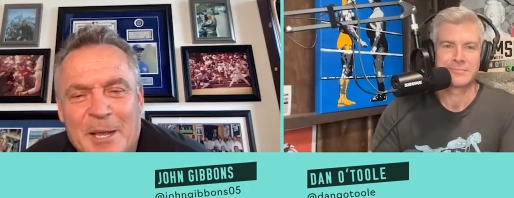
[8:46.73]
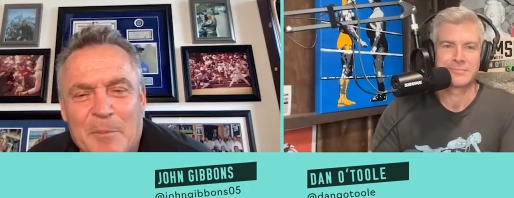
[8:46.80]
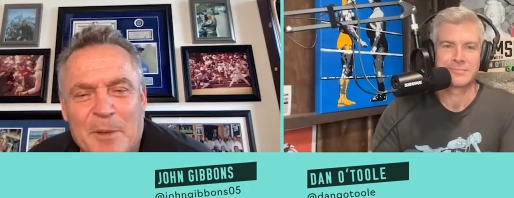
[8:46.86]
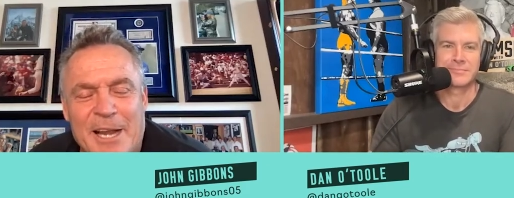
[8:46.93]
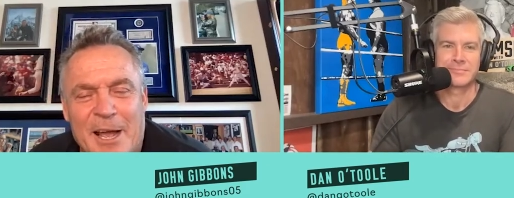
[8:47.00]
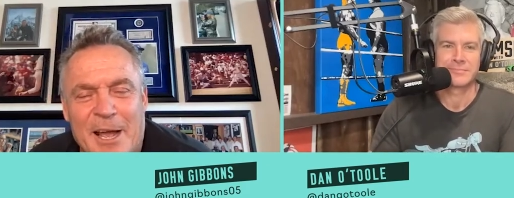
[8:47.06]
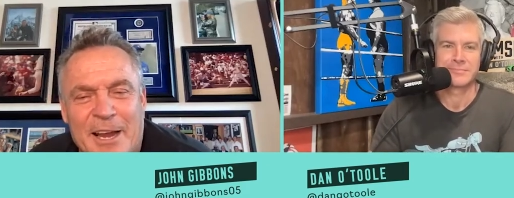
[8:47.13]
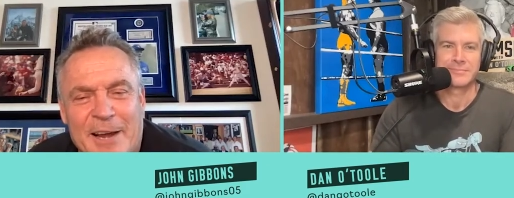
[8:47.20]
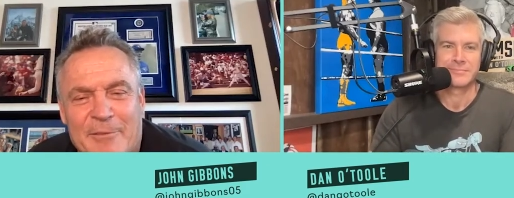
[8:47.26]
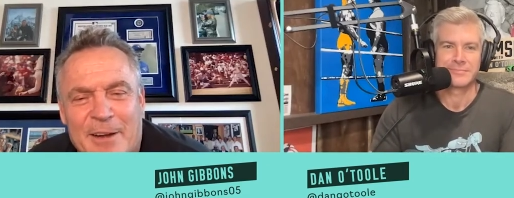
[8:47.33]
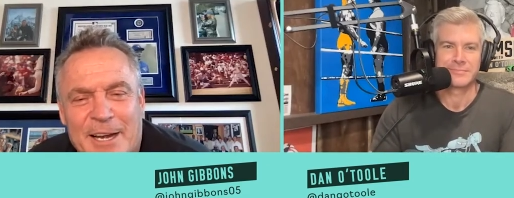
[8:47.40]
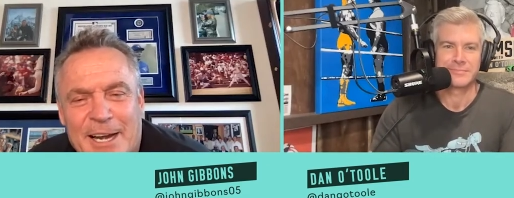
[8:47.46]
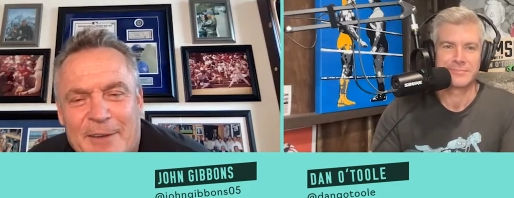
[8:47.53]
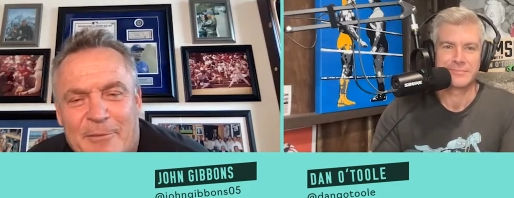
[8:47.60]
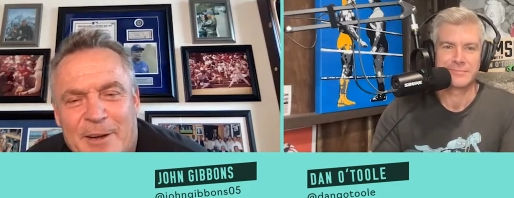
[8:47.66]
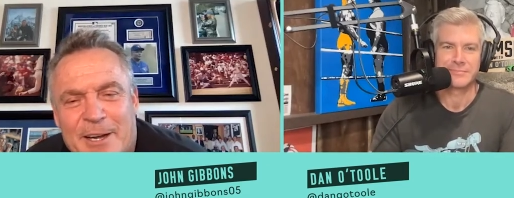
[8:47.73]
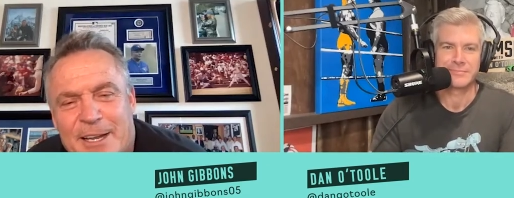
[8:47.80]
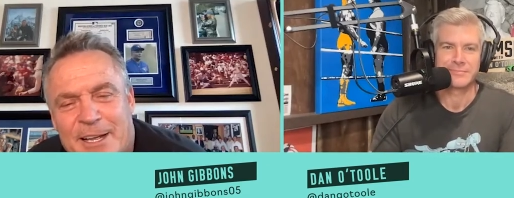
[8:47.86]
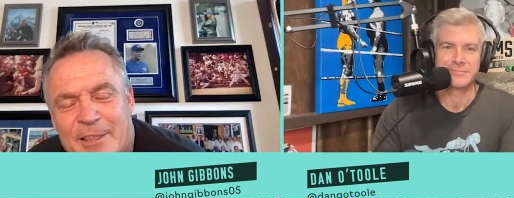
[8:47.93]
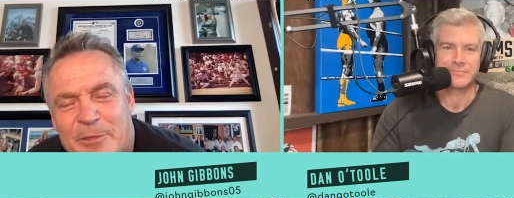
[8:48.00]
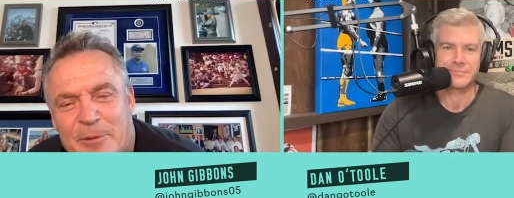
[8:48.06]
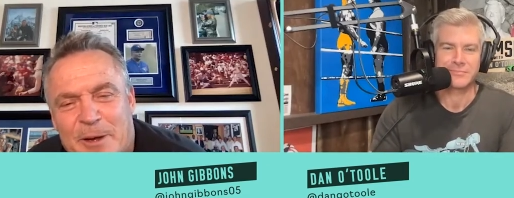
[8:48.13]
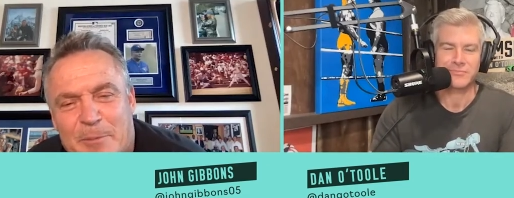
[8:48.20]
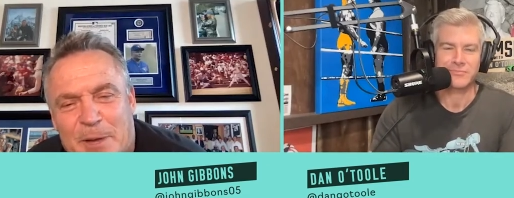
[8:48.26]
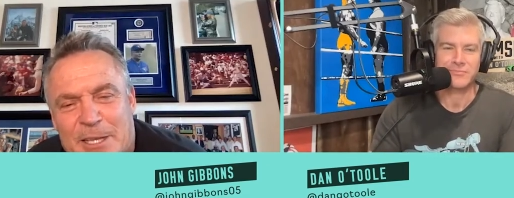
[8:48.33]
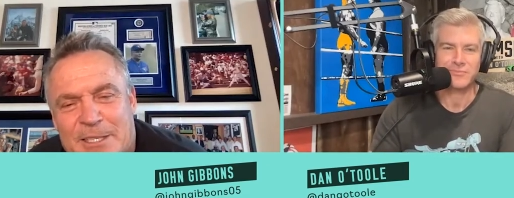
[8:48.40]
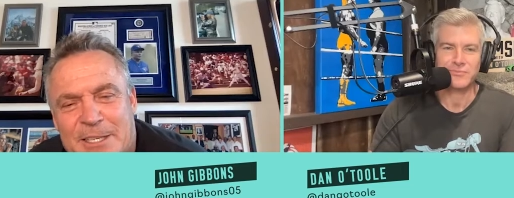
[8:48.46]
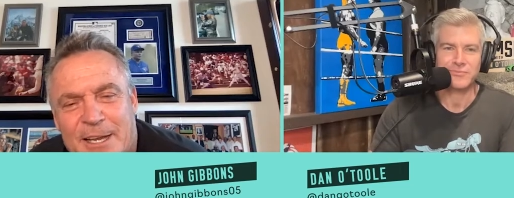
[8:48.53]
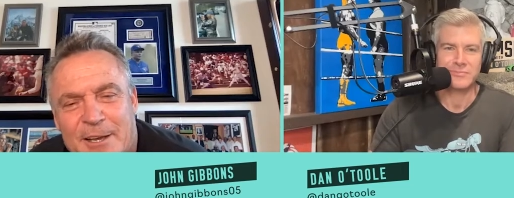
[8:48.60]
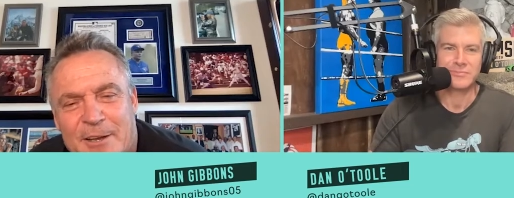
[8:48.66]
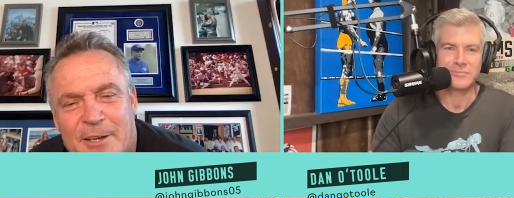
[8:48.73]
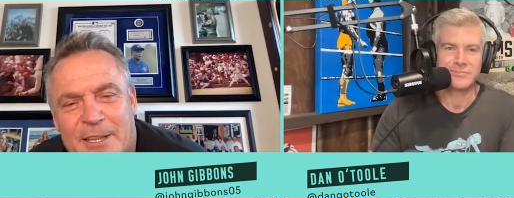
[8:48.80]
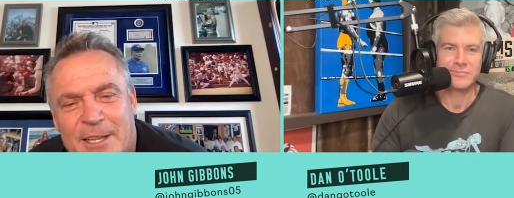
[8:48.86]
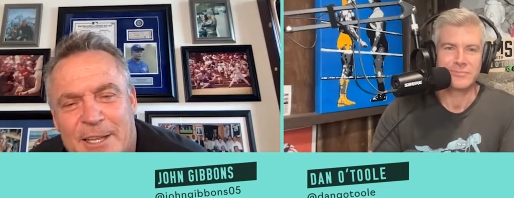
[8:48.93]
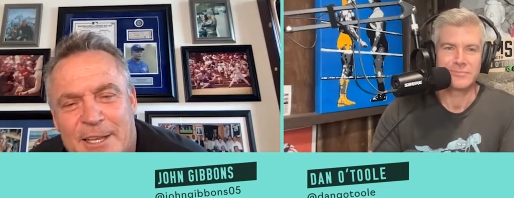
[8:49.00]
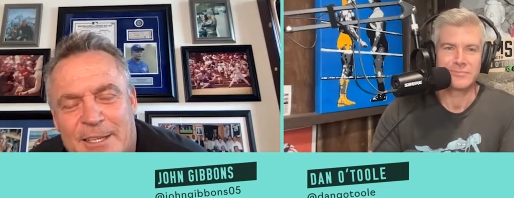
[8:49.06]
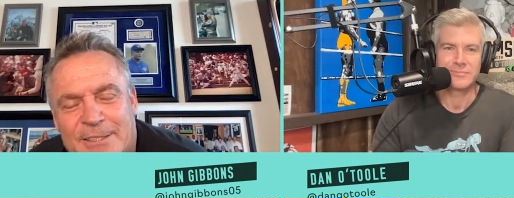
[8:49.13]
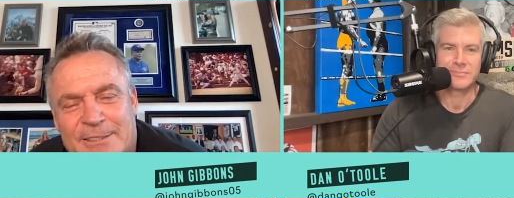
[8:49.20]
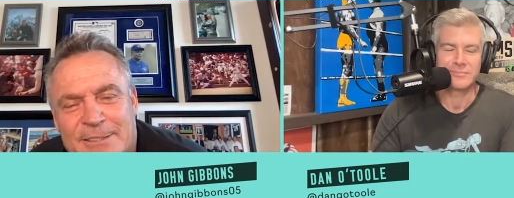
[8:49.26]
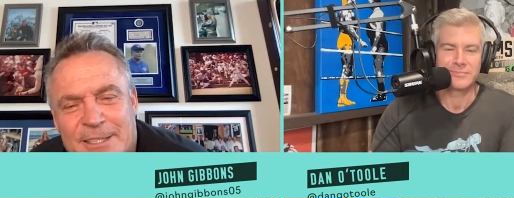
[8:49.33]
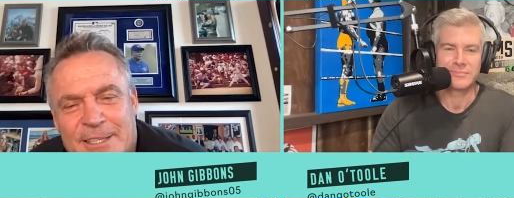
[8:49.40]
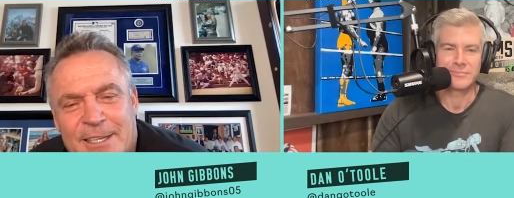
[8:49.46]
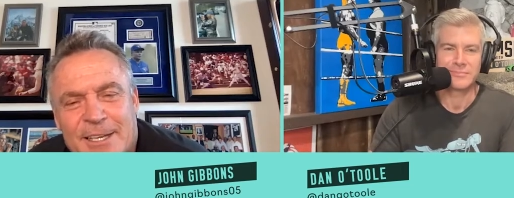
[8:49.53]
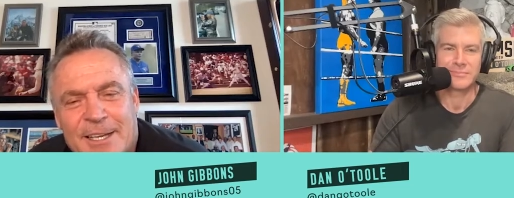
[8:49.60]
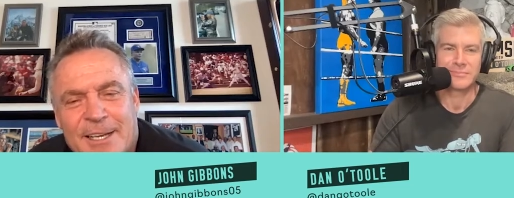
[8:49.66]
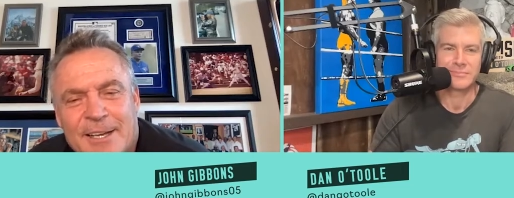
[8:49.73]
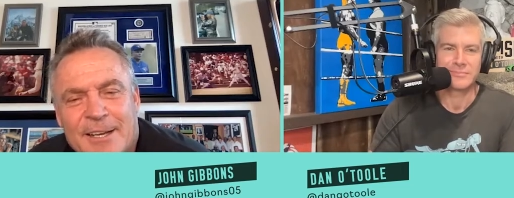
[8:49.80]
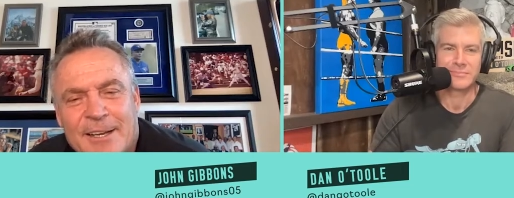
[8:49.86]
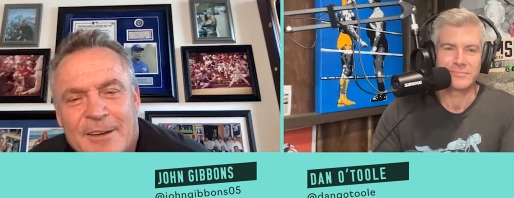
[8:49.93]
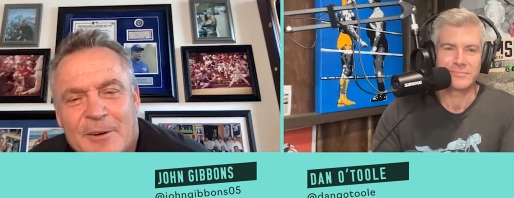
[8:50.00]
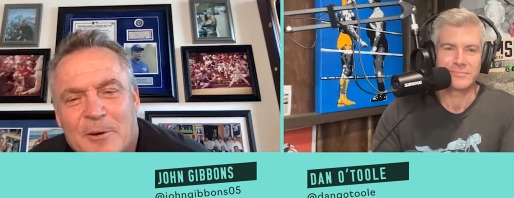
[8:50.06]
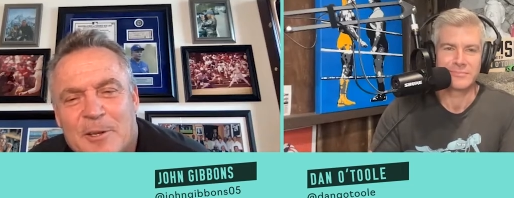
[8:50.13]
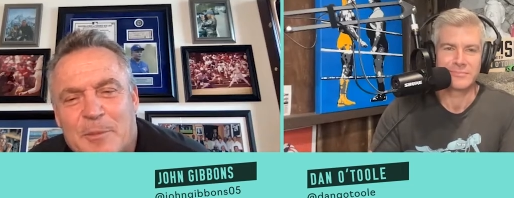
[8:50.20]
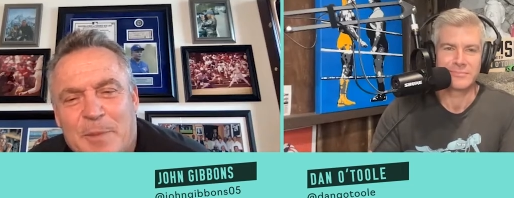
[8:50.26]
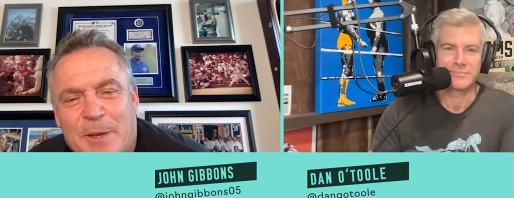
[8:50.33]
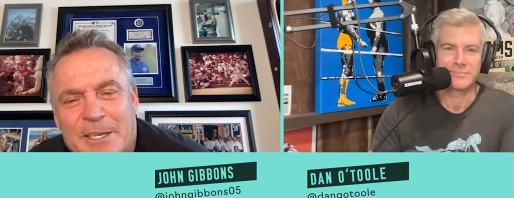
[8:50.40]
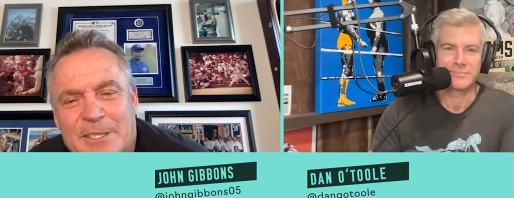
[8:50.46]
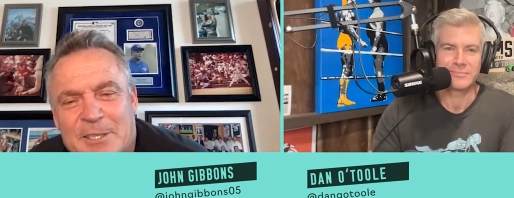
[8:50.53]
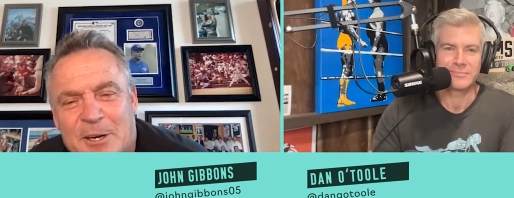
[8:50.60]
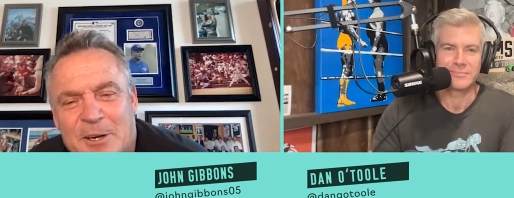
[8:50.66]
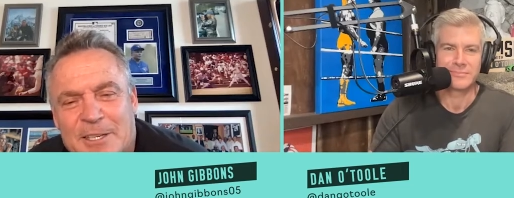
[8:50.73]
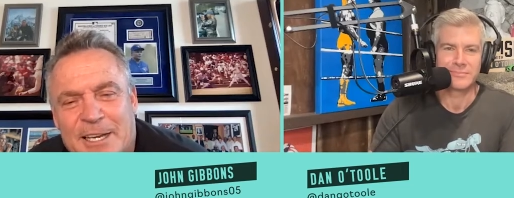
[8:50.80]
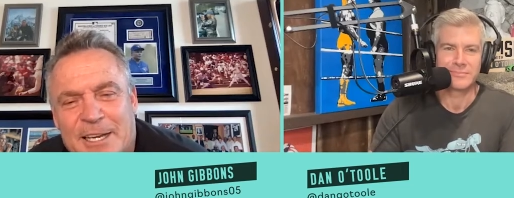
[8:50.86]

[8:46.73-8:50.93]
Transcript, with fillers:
Speaker 1: But now every 3 months I go to the orthopedic surgeon.